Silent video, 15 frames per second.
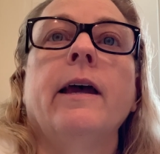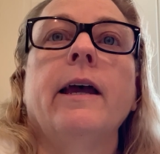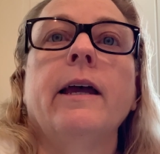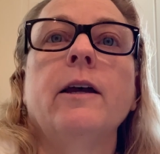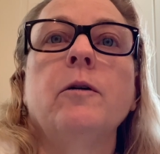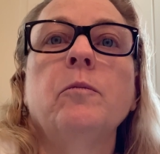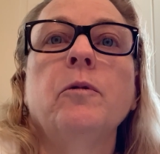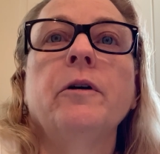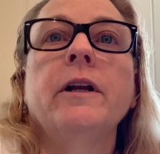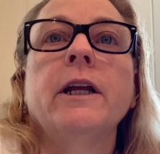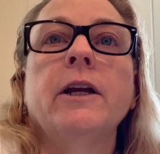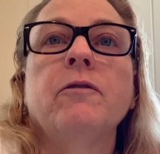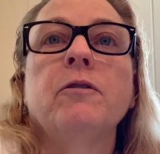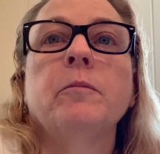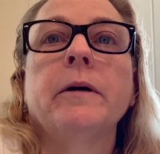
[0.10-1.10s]
Hey, good
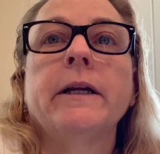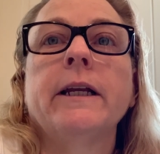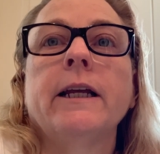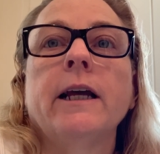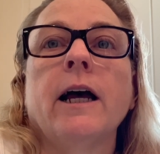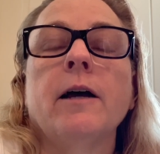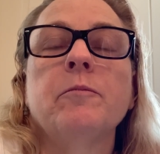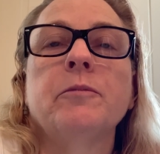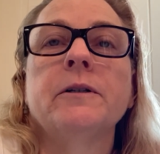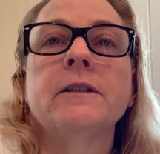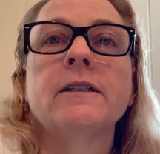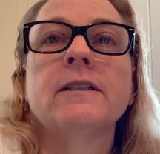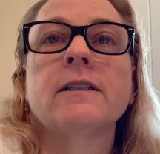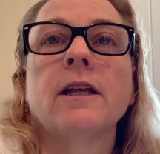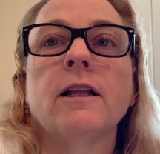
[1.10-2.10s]
morning, everybody. I'm
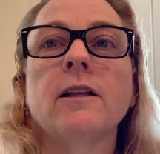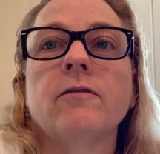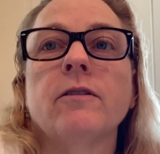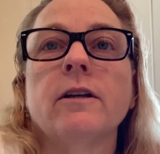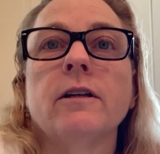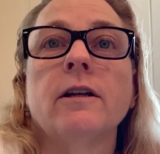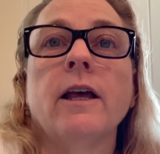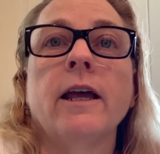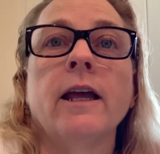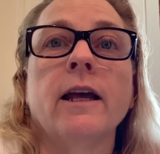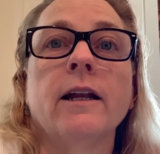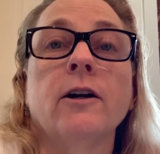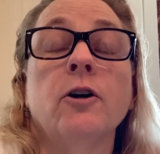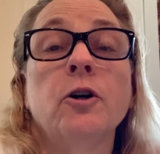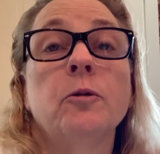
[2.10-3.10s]
Brenda Sullivan,
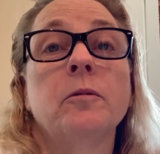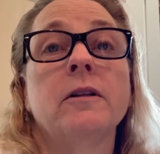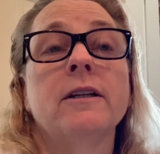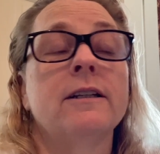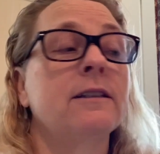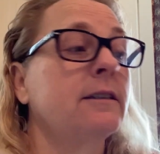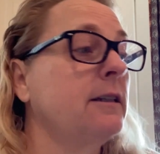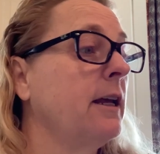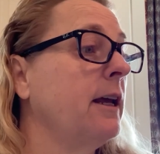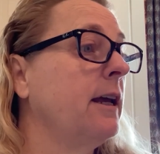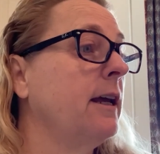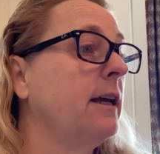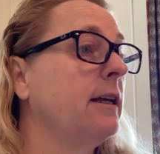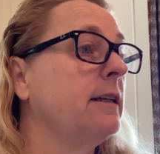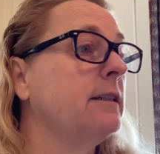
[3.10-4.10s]
an herbalist,
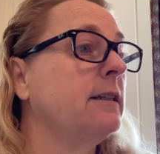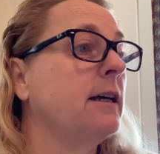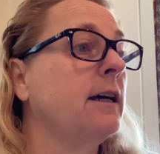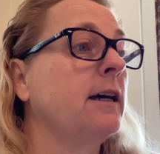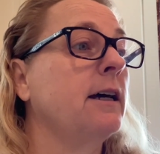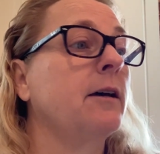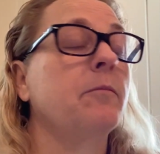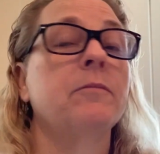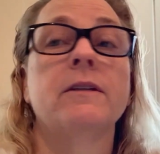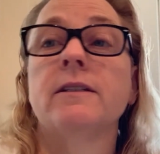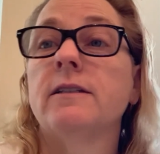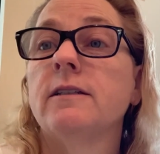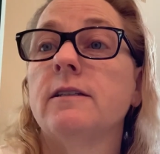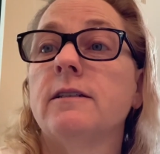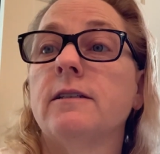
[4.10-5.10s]
and um,
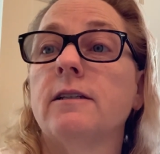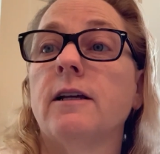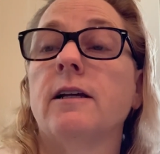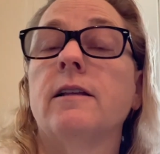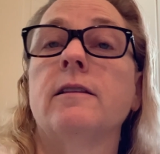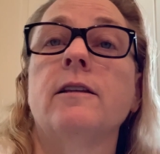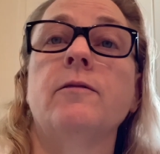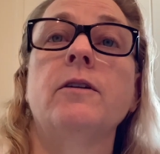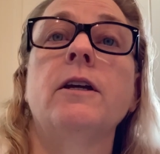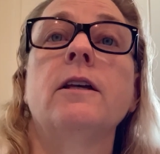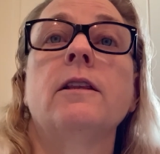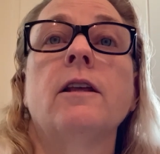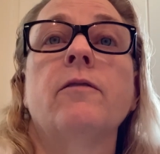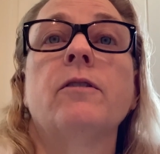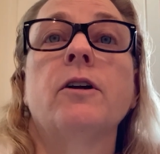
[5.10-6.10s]
this is uh, Living
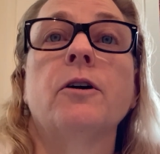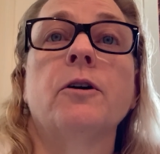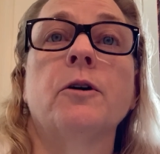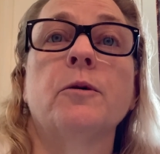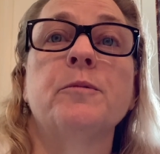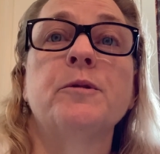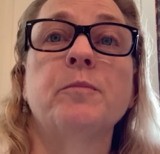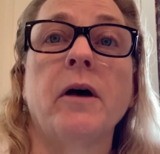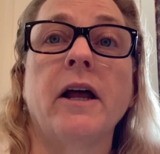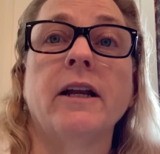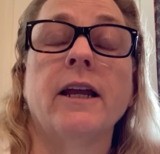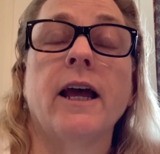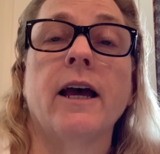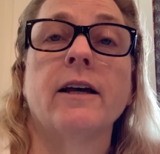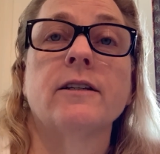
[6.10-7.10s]
and Loving Herbs
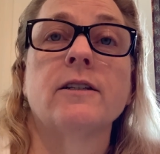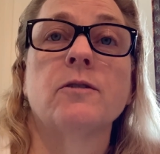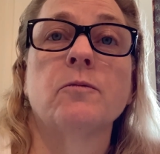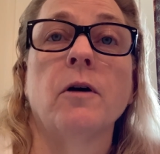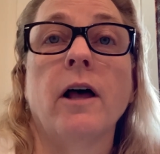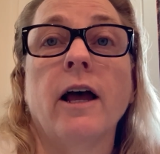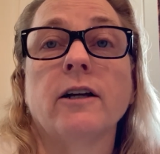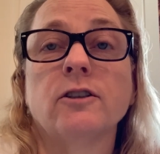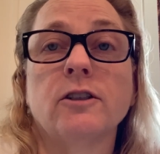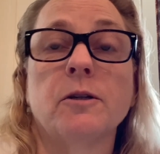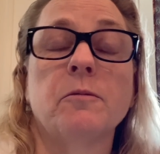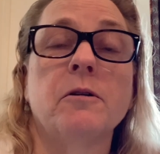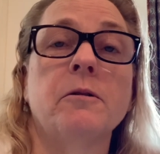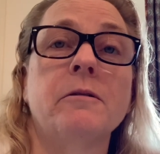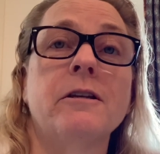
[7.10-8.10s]
podcast. Well,
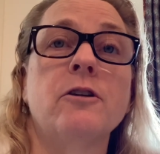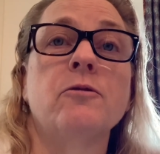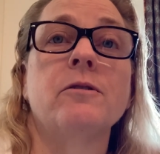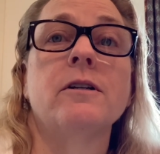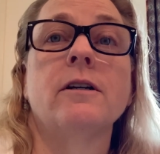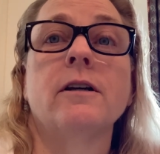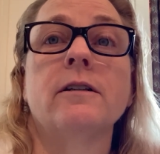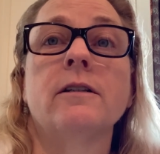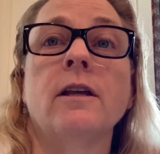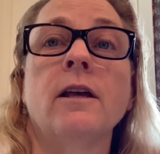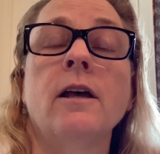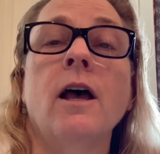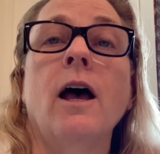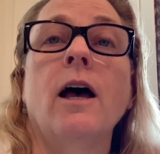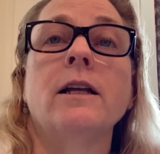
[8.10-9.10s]
actually, I'm going to be doing
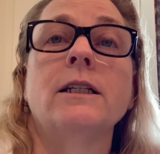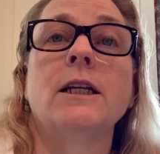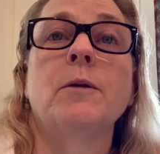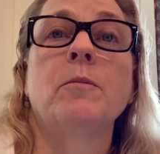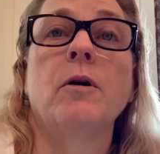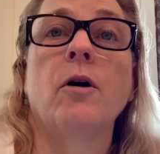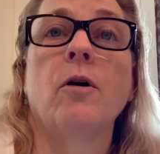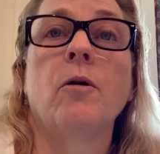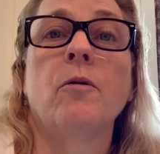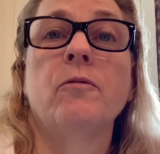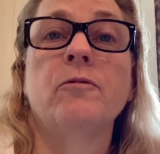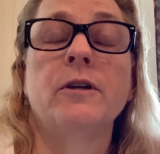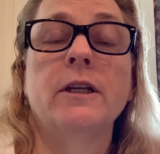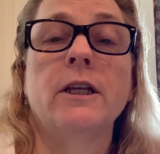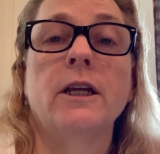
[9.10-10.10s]
a, a demo
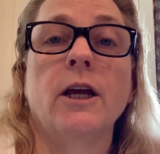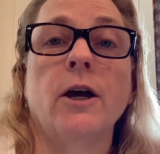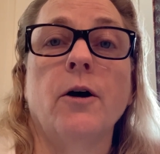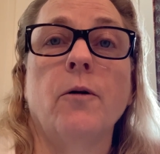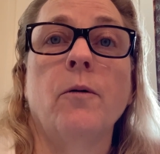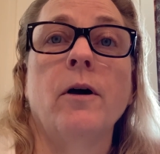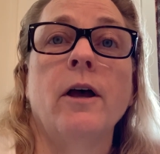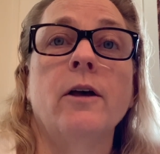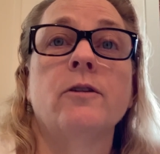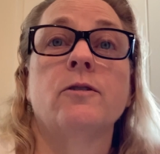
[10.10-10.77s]
video.